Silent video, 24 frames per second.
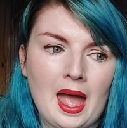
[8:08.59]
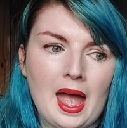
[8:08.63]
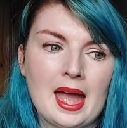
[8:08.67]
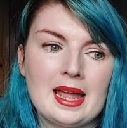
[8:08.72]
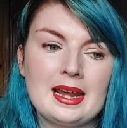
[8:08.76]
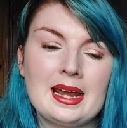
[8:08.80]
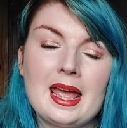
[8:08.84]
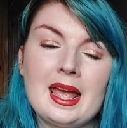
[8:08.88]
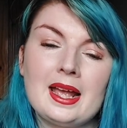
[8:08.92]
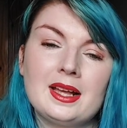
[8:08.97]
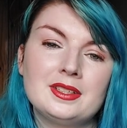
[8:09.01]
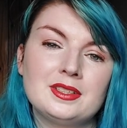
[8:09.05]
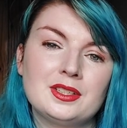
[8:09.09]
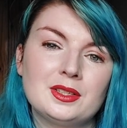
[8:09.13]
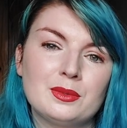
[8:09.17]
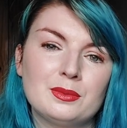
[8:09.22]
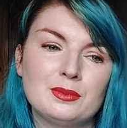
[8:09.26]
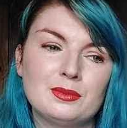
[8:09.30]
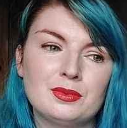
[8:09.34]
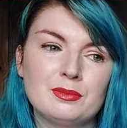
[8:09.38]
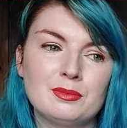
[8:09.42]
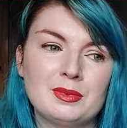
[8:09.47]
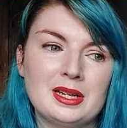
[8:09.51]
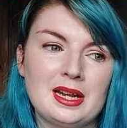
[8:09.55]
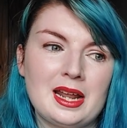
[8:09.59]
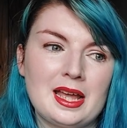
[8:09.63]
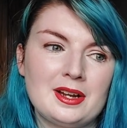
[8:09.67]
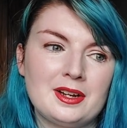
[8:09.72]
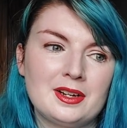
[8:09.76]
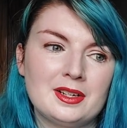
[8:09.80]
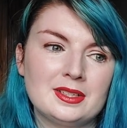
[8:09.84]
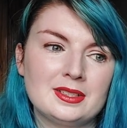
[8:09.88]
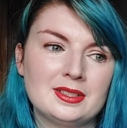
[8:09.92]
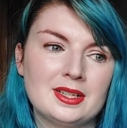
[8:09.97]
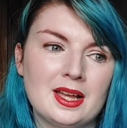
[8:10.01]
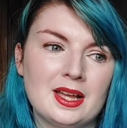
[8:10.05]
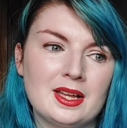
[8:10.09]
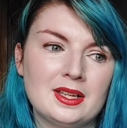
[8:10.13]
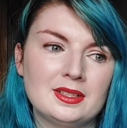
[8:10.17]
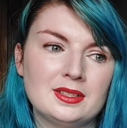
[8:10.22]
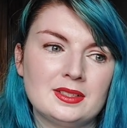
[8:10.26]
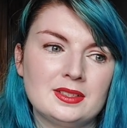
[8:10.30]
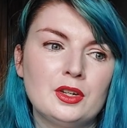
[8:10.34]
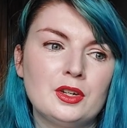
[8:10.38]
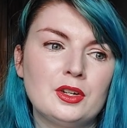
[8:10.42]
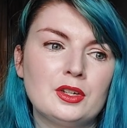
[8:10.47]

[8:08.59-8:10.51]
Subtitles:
An excerpt from the letter says,